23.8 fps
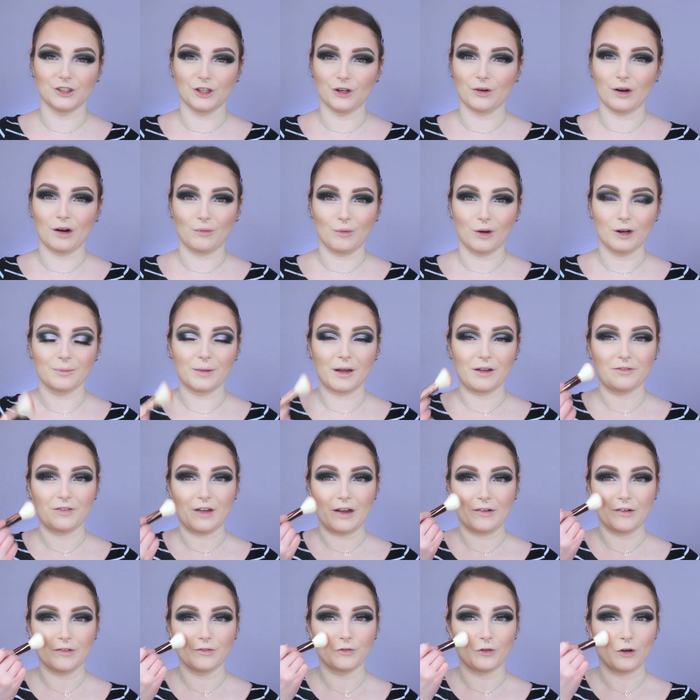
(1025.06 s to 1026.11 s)
though are one of my
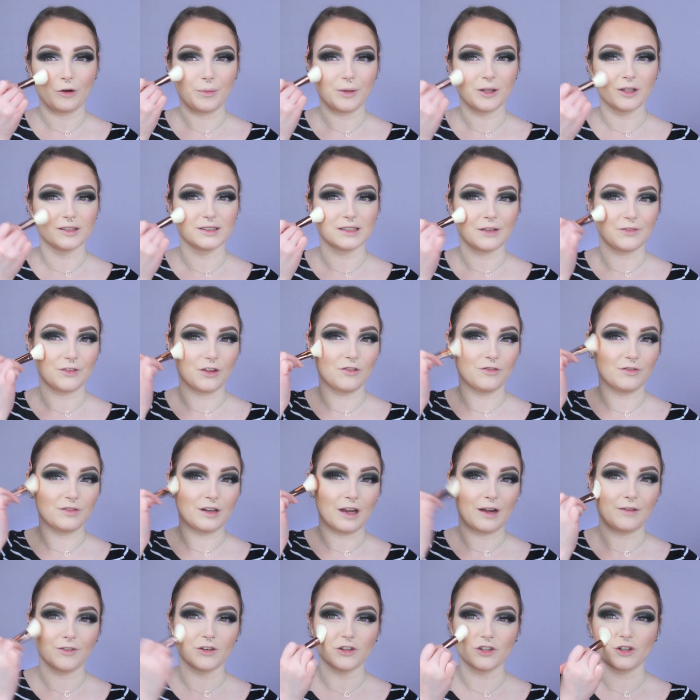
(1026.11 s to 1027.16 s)
favorite formulas. If you've
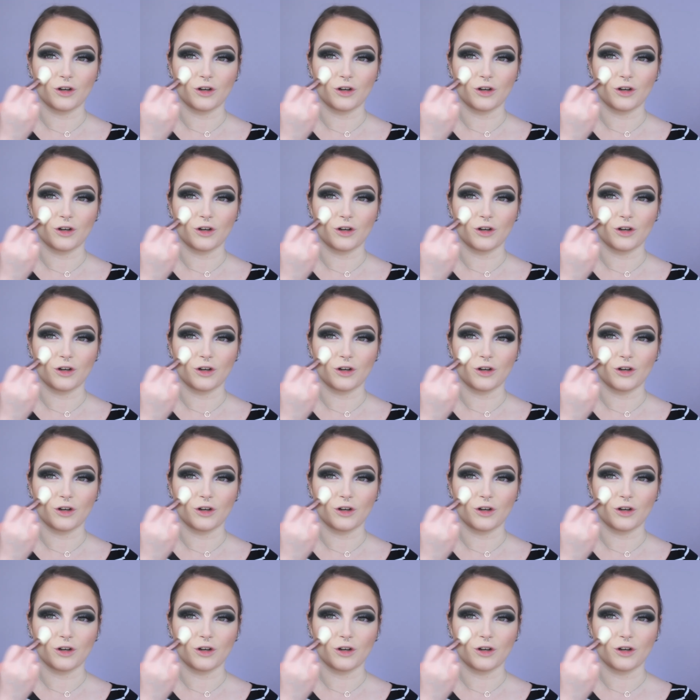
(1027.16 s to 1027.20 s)
never